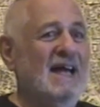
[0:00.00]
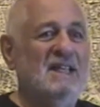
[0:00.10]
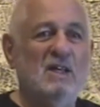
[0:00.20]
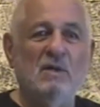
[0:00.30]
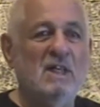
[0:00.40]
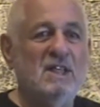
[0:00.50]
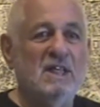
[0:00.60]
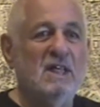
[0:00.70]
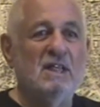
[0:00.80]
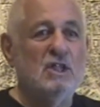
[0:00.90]
And the only
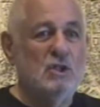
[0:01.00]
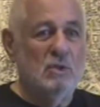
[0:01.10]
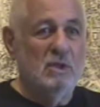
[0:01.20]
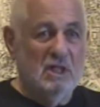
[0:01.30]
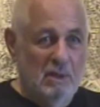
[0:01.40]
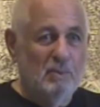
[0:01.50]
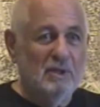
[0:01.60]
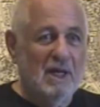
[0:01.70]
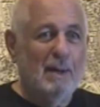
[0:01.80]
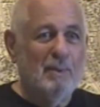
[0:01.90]
thing that you could keep
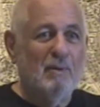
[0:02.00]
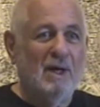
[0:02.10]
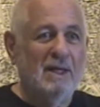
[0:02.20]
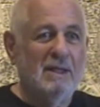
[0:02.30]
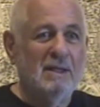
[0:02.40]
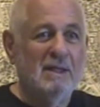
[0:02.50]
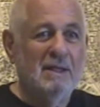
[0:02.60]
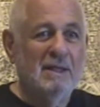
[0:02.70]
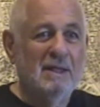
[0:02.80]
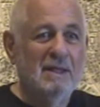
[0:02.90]
on copyright,
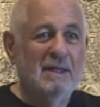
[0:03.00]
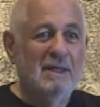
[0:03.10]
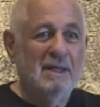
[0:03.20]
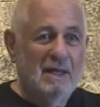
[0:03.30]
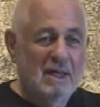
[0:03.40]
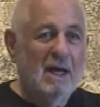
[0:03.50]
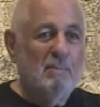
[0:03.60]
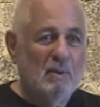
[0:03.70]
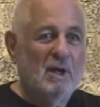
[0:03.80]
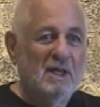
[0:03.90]

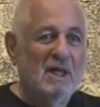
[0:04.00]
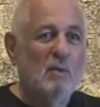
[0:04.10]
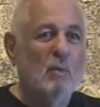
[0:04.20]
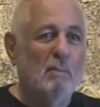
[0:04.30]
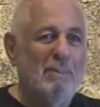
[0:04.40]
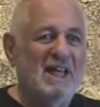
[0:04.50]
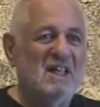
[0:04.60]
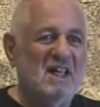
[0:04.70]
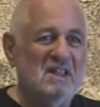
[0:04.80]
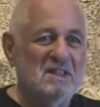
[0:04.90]
copywriting were
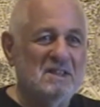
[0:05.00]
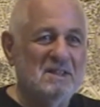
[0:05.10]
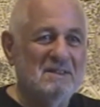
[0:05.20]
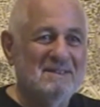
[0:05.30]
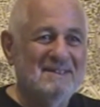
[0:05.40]
bad ideas.